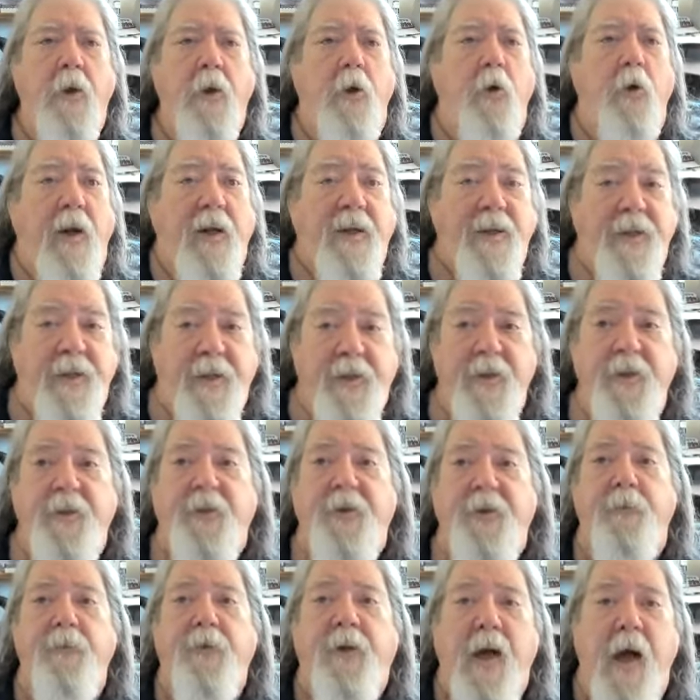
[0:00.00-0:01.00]
Well, I need
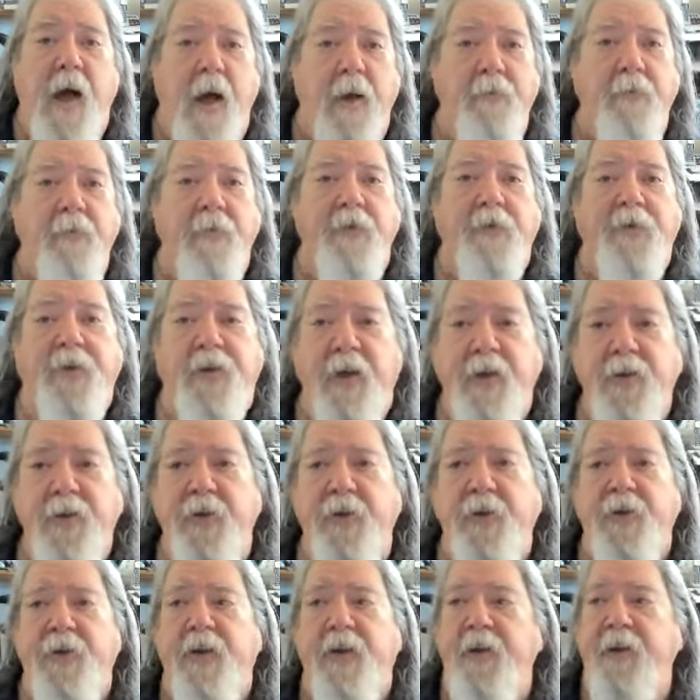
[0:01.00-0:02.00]
some
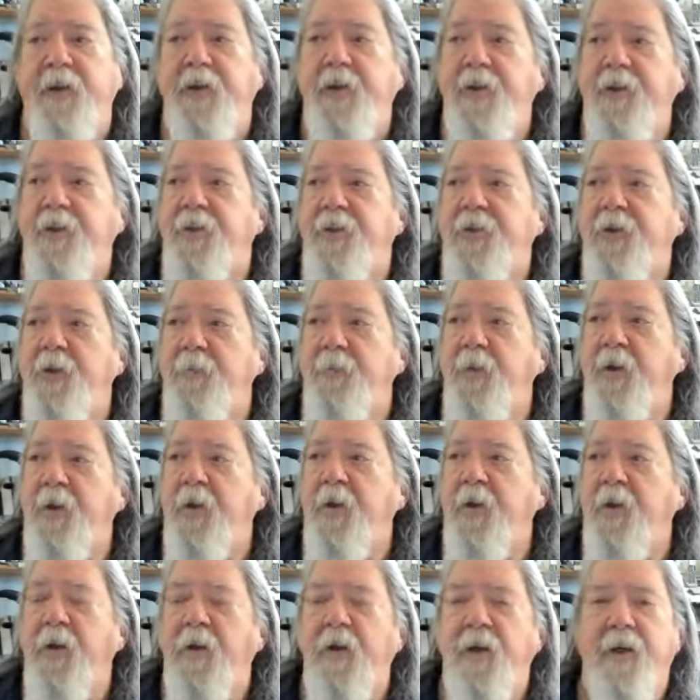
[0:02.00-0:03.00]
conversation. I need some
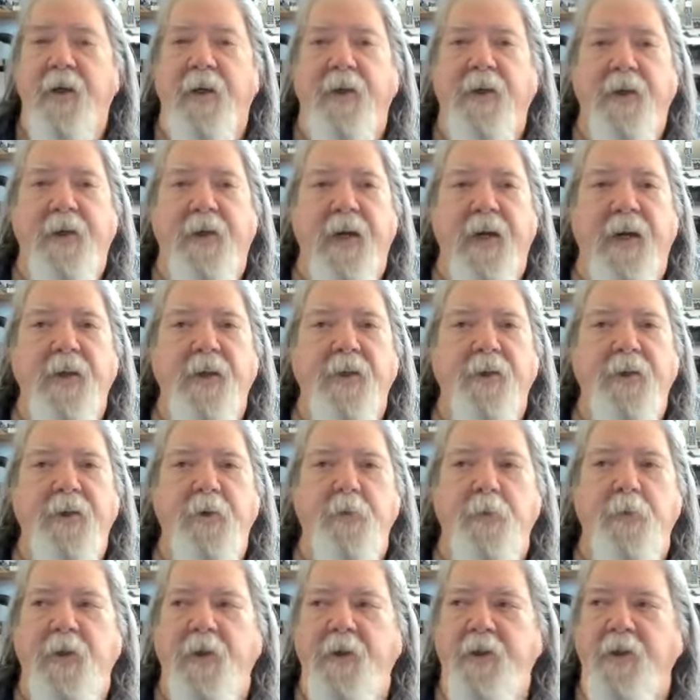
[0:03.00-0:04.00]

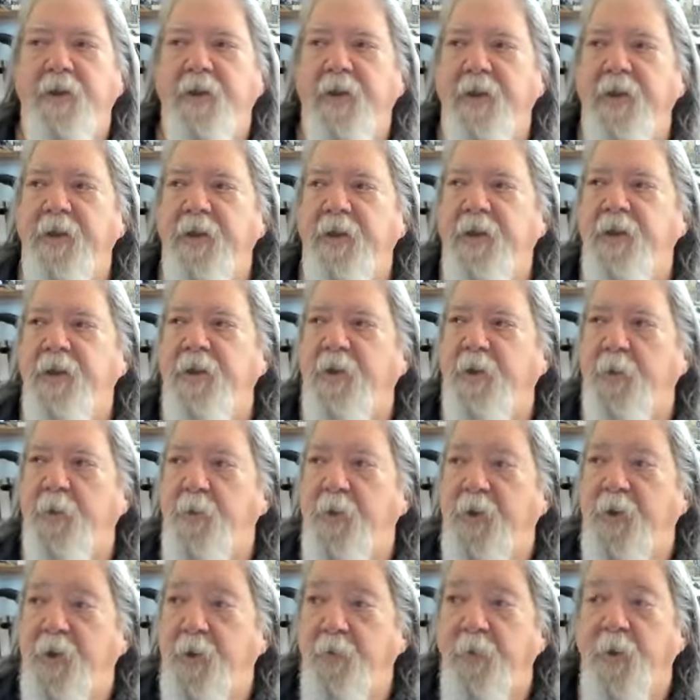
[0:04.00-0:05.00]
engagement. I need to
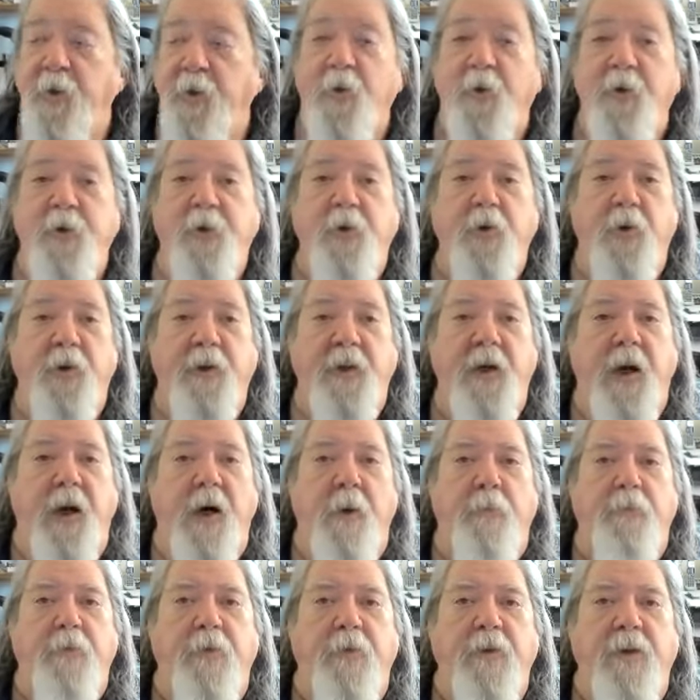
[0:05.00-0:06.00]
be spiritually
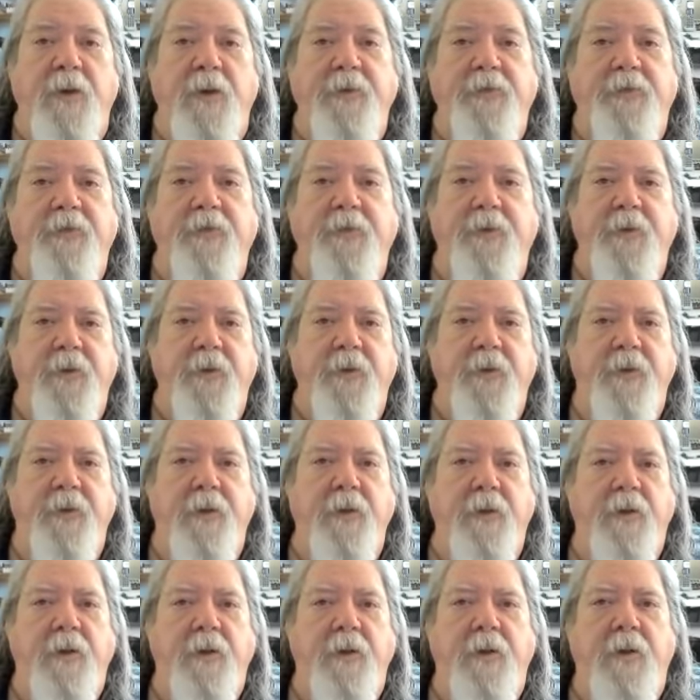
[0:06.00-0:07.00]
uplifted
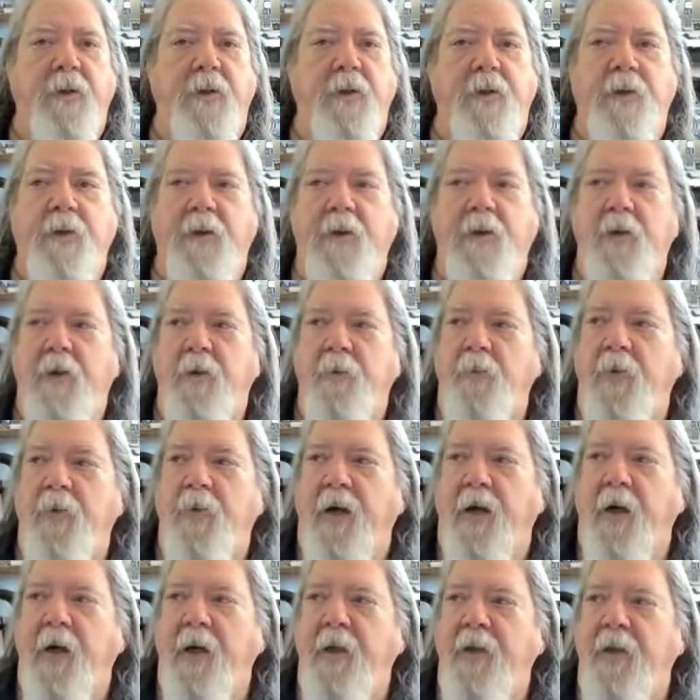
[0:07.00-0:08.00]

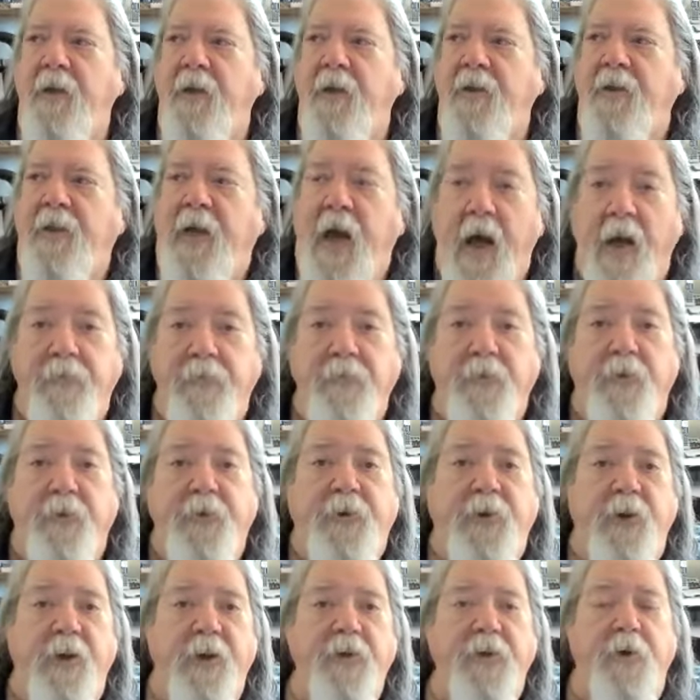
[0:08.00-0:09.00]
by a
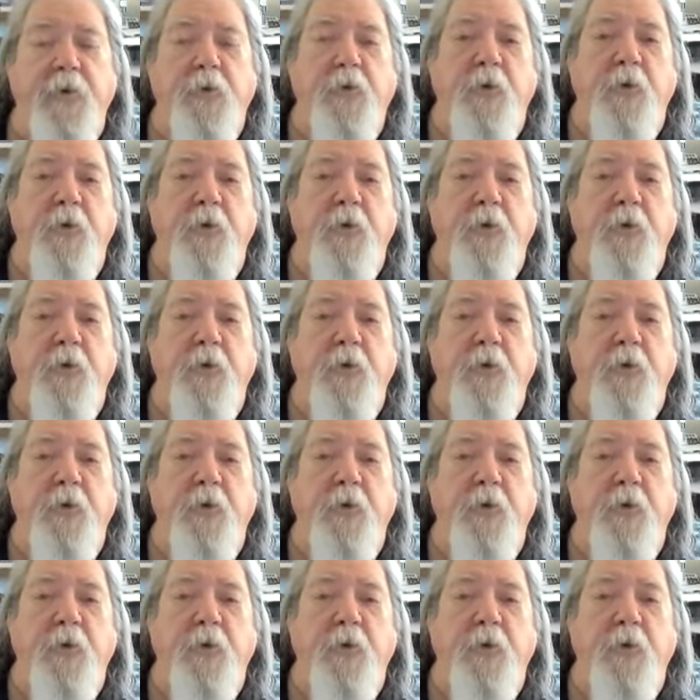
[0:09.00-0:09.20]
conversation